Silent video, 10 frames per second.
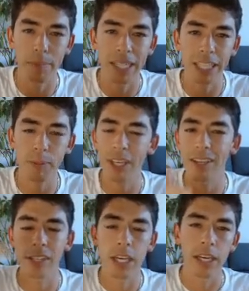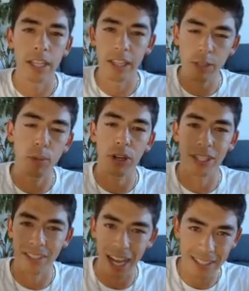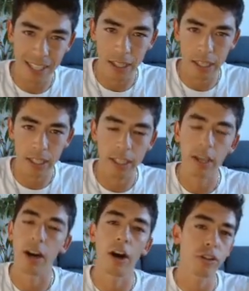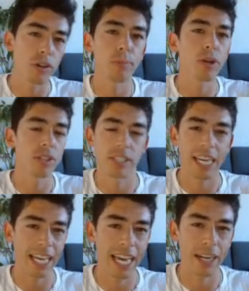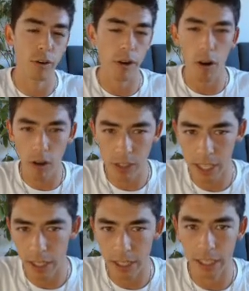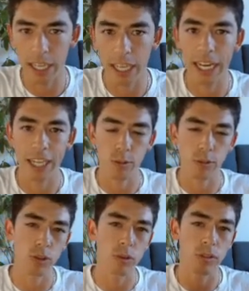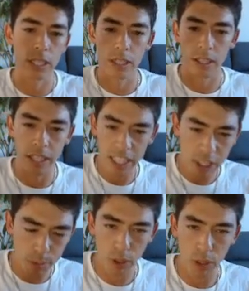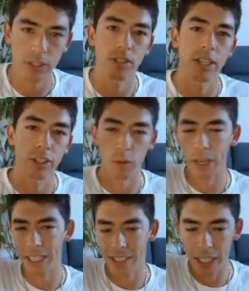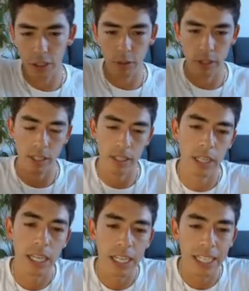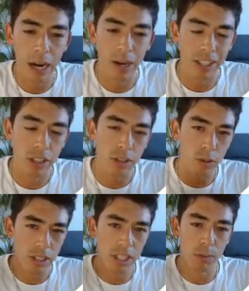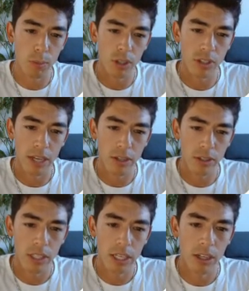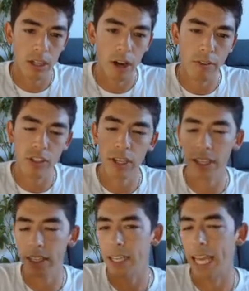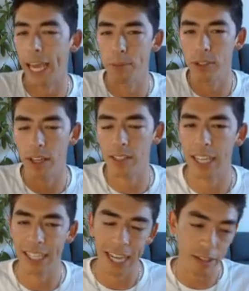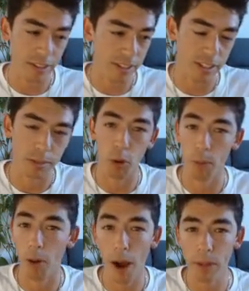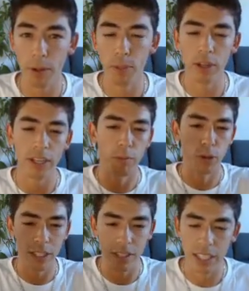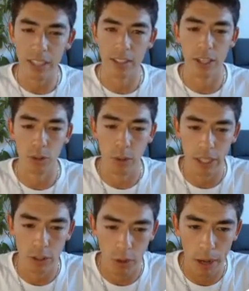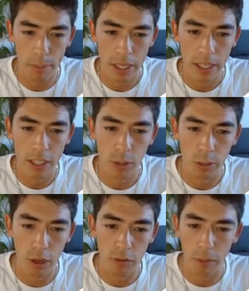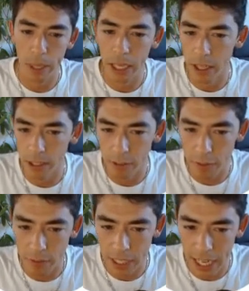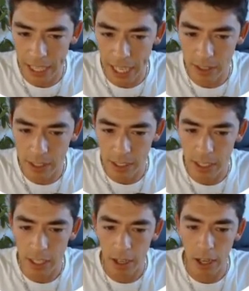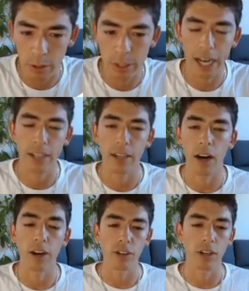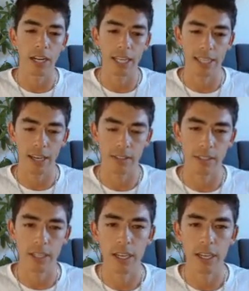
And that's because this book is not selling. Other books in that category are selling. And as a result, this book's sales rank is increasing. Now, as soon as this book sells, all of a sudden Amazon saying, now this is a more popular book and we're going to see the sales rank drop. So we go from 859,000 all the way down to 109,000.